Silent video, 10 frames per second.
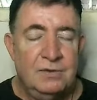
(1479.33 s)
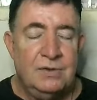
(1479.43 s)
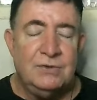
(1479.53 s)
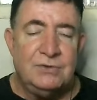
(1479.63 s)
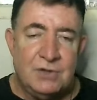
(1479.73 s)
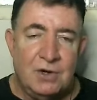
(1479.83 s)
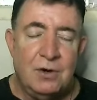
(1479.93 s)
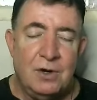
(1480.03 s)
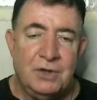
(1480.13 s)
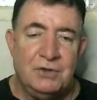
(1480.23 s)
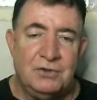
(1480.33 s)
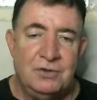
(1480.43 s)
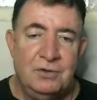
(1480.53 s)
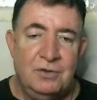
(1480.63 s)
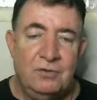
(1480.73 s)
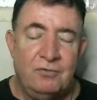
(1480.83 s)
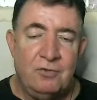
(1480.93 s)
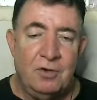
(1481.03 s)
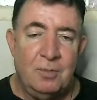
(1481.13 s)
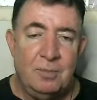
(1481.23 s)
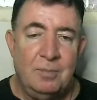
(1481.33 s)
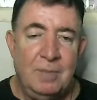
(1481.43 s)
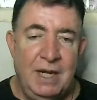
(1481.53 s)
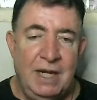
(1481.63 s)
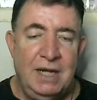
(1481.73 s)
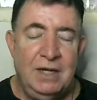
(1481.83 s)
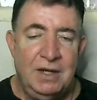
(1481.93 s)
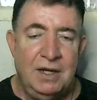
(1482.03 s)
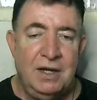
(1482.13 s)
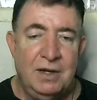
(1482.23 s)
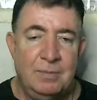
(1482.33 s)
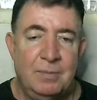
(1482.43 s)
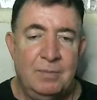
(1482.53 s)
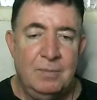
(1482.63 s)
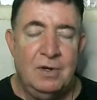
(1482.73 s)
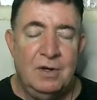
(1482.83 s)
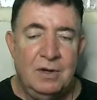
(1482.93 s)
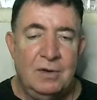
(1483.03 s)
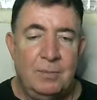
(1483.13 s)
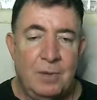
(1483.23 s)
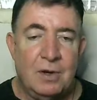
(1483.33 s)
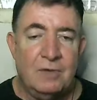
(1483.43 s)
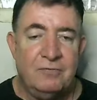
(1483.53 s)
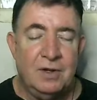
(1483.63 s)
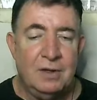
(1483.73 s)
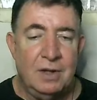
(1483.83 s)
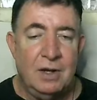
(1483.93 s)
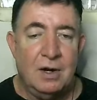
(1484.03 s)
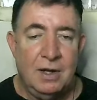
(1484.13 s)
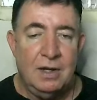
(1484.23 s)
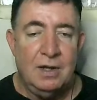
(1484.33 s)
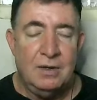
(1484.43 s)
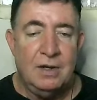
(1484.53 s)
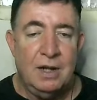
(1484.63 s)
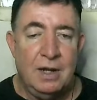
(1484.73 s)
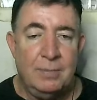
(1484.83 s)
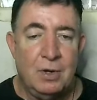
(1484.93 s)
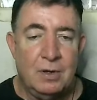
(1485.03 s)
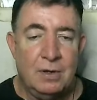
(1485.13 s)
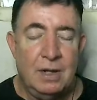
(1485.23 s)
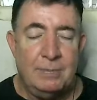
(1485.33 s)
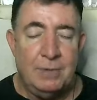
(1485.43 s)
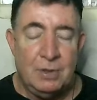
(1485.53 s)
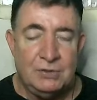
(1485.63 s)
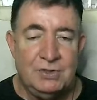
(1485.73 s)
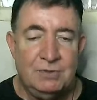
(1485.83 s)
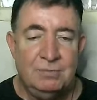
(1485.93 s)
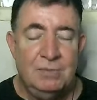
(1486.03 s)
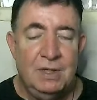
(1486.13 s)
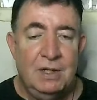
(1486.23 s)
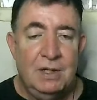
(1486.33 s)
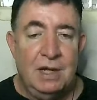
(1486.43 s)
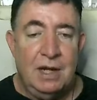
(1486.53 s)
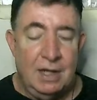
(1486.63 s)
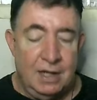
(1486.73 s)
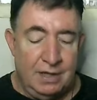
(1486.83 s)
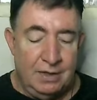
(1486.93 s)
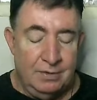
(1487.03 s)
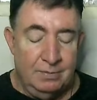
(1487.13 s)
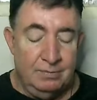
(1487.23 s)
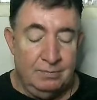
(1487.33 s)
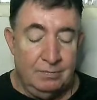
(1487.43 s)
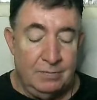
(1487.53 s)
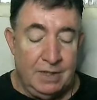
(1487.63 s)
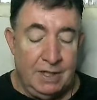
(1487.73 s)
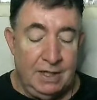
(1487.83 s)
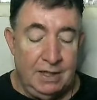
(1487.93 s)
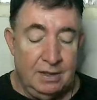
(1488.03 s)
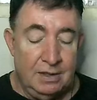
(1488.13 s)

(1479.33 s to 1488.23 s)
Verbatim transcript: discouraged from meeting in perfect or in a, per, a person. Uh, they